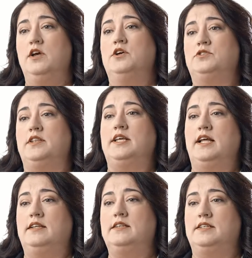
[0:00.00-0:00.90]
So at the
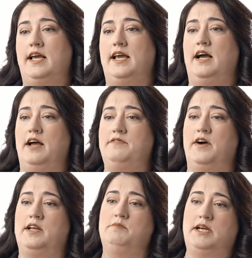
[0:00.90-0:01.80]
end of the day, I
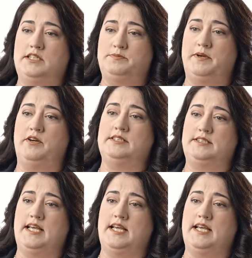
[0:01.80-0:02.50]
find in my experience,